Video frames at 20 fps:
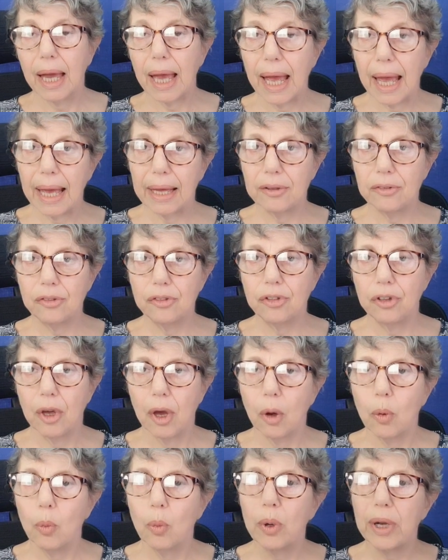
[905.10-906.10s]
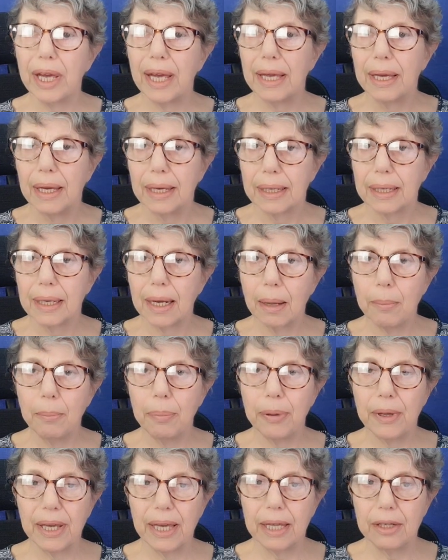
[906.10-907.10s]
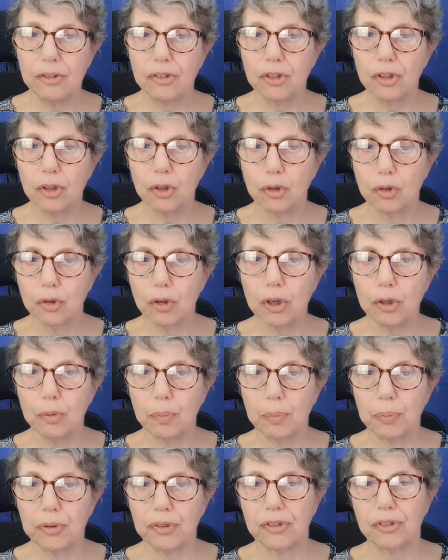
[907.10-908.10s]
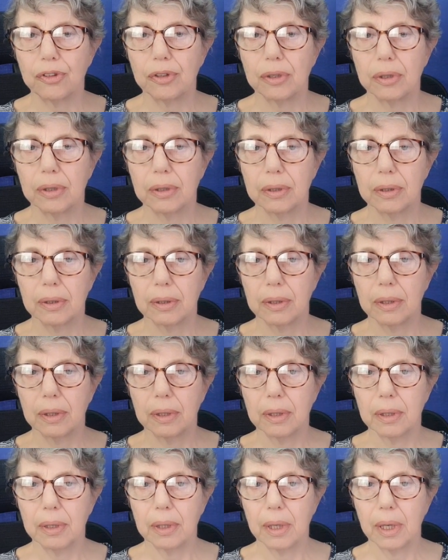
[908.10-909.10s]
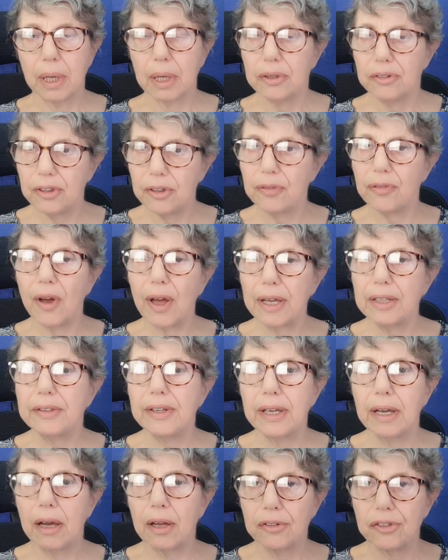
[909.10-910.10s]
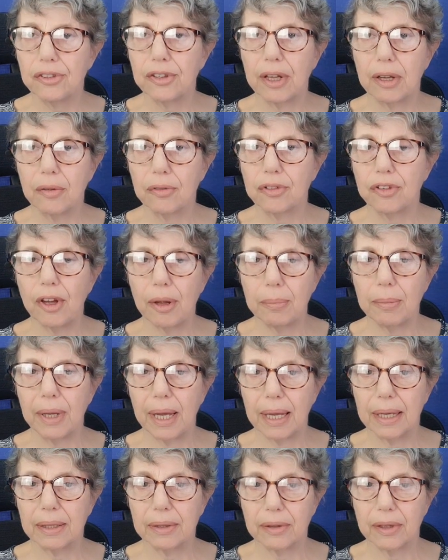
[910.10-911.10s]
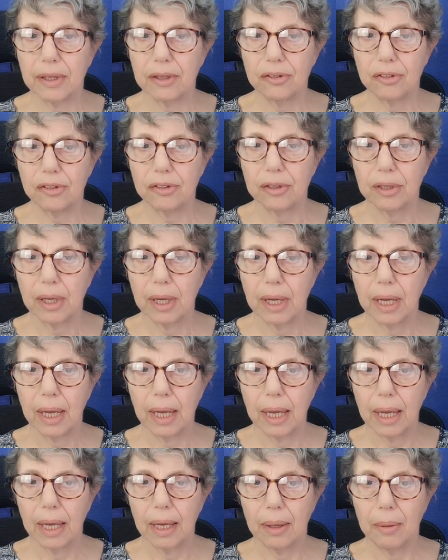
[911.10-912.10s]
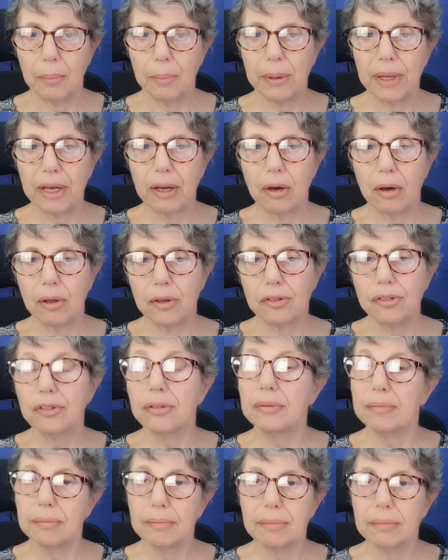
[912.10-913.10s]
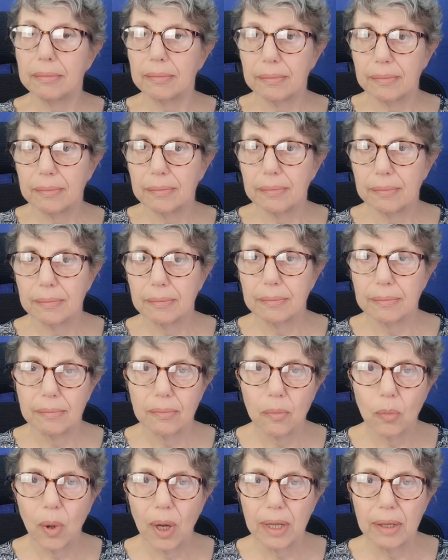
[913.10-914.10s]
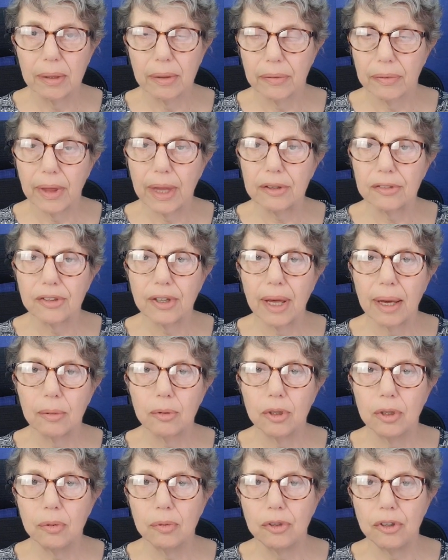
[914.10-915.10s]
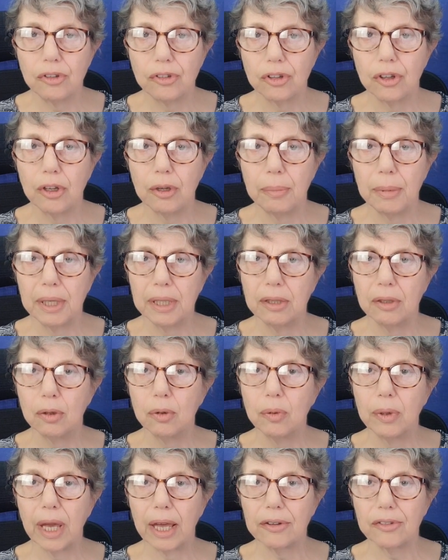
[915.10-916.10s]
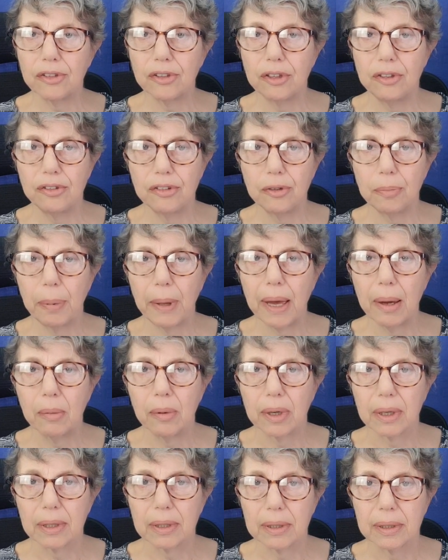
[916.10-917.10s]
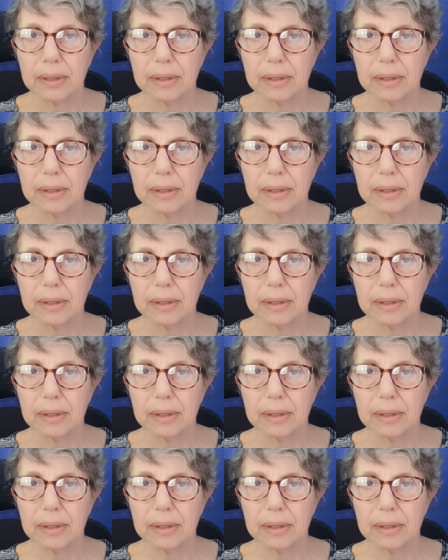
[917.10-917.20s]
And we're clumping into groups, dividing ourselves up like this, because, well, that's how you determine who gets into power.